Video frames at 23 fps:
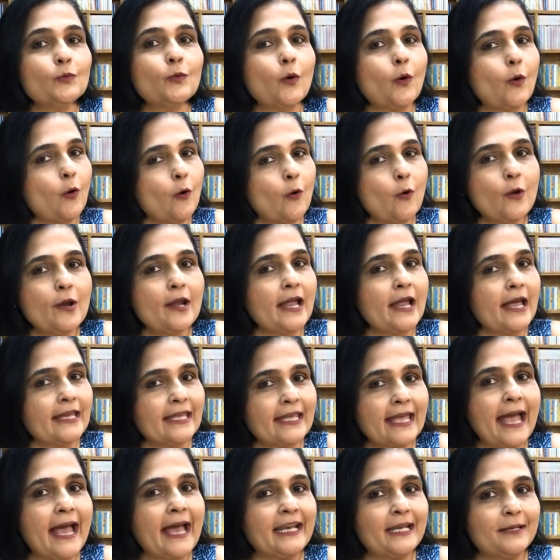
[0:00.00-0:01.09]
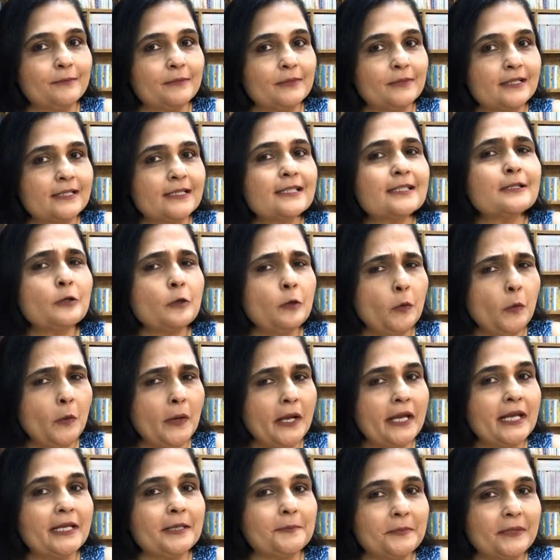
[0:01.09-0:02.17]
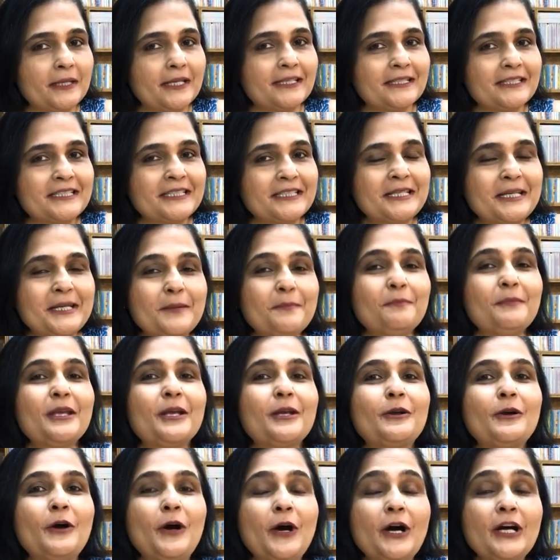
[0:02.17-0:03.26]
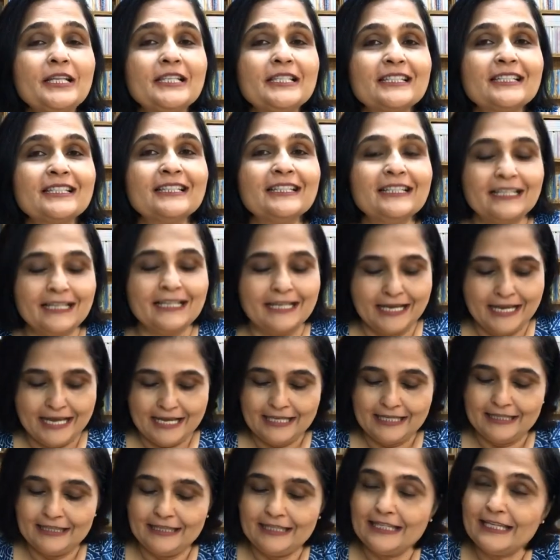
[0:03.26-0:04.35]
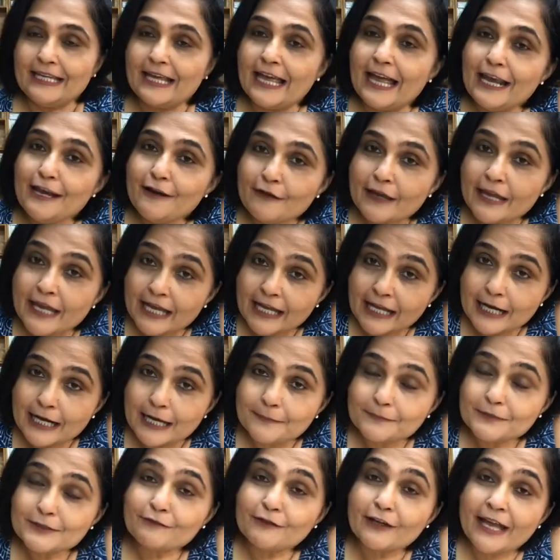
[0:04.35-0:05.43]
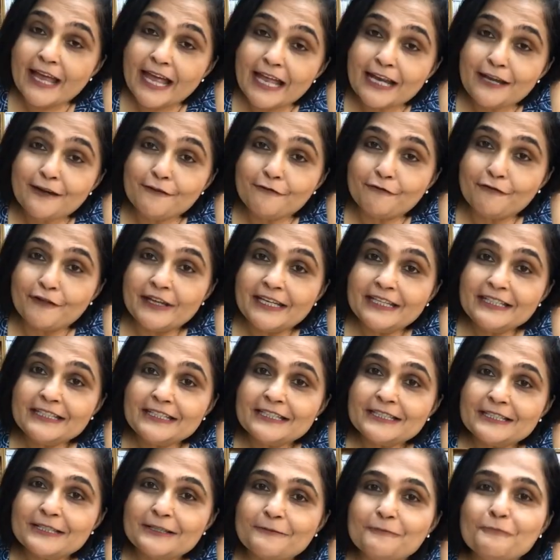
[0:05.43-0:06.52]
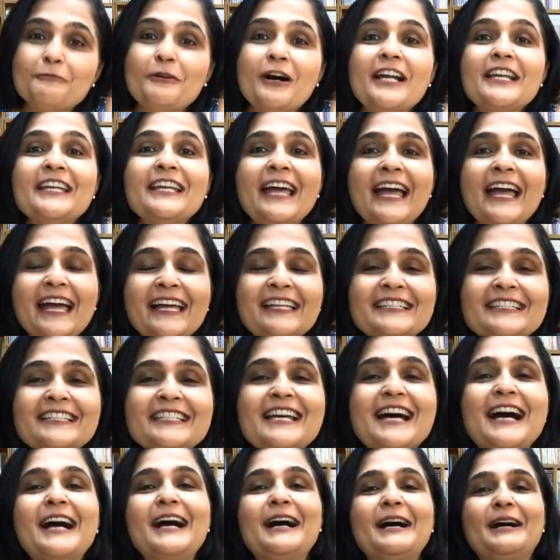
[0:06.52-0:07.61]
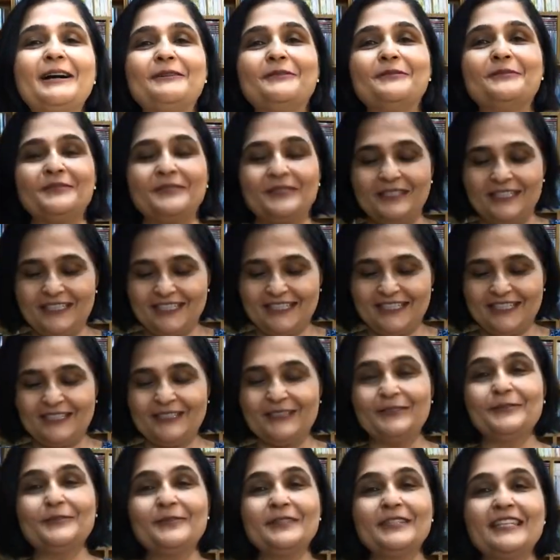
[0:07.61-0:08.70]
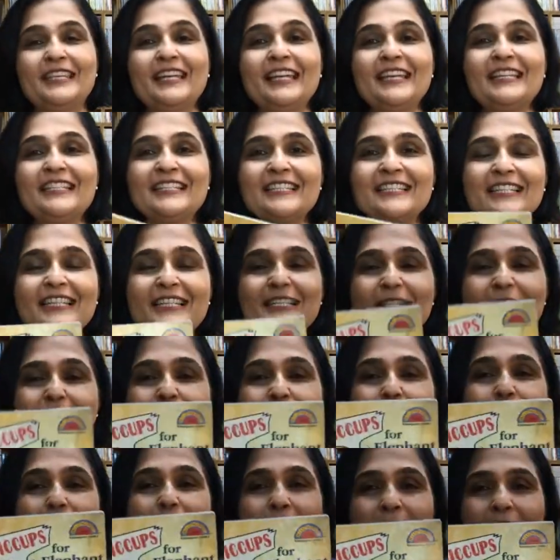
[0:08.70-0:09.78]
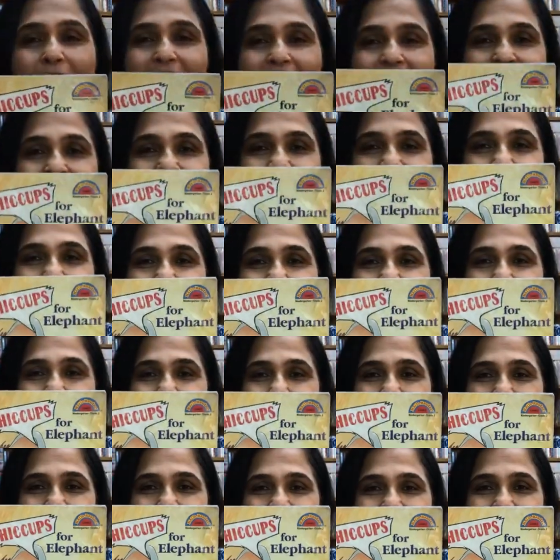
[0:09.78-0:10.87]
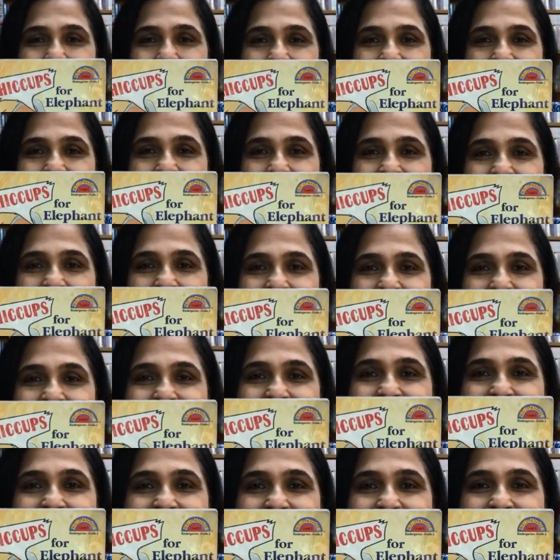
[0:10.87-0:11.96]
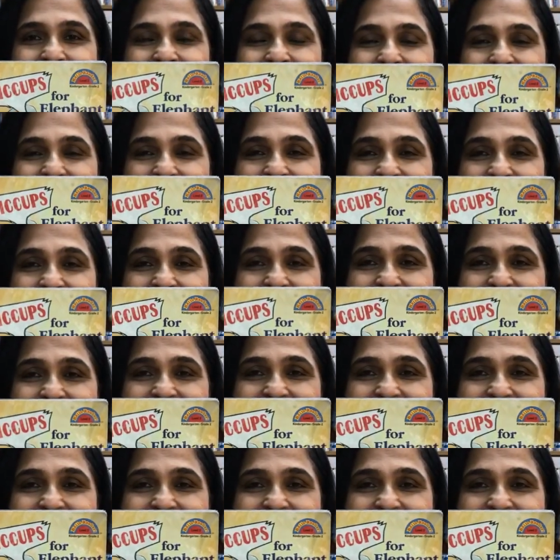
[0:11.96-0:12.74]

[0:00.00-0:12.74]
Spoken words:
all like animals quite a bit because the hiccups for elephant won hands down. So, this is the book that we are reading today. Alright?